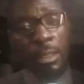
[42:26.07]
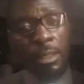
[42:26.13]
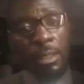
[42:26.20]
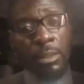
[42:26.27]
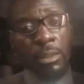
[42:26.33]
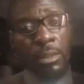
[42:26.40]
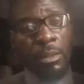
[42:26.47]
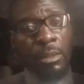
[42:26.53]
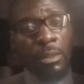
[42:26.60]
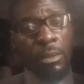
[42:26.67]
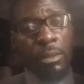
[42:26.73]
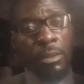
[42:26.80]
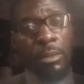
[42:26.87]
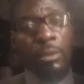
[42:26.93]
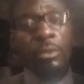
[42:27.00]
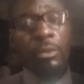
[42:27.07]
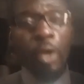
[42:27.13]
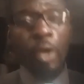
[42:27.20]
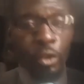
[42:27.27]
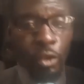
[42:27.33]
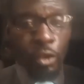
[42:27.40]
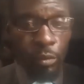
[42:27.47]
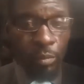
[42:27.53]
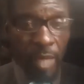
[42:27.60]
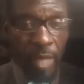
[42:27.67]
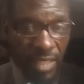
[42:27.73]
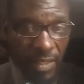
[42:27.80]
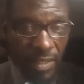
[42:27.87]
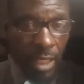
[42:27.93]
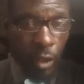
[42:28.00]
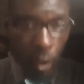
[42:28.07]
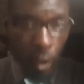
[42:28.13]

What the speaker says: Don't